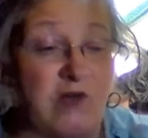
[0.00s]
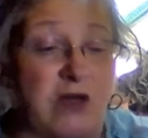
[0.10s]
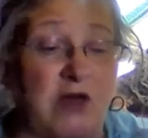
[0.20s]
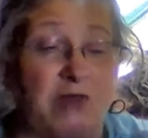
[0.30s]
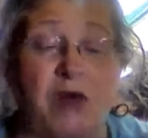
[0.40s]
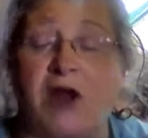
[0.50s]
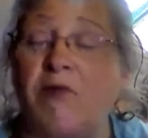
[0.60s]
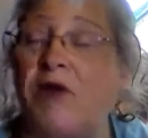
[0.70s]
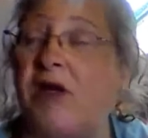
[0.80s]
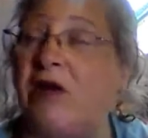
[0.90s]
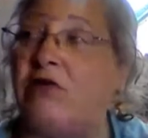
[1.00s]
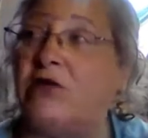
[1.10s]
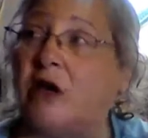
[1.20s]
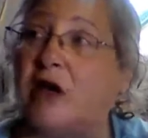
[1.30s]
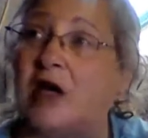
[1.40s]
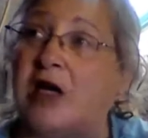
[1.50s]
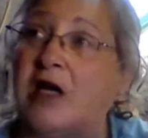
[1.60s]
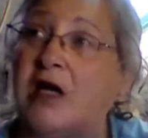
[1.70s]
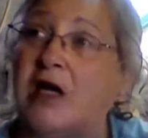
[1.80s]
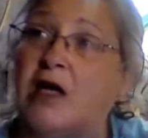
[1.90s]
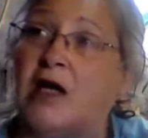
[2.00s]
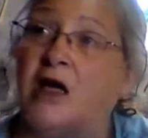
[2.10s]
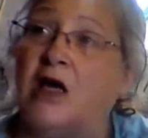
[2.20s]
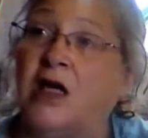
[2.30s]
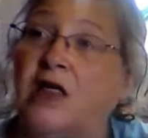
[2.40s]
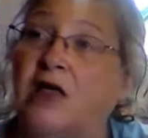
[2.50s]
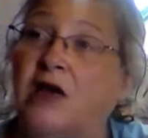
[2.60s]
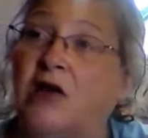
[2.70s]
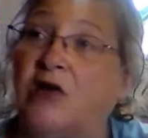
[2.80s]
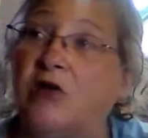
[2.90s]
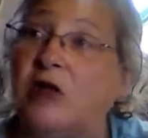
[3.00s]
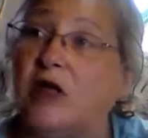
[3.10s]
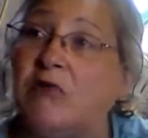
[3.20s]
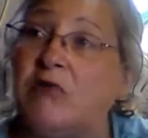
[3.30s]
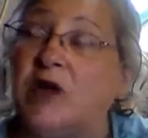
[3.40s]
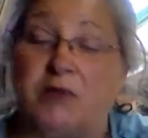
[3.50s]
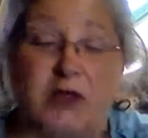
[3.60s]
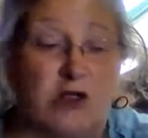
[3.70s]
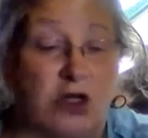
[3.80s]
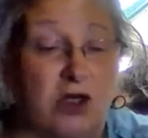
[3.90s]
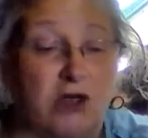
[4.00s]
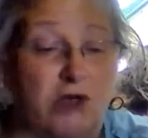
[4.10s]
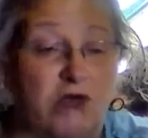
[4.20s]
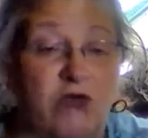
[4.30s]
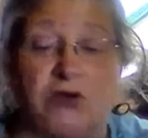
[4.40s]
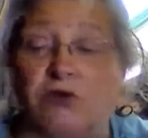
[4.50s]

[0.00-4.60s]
Brad went outside. He made me chicken noodle soup,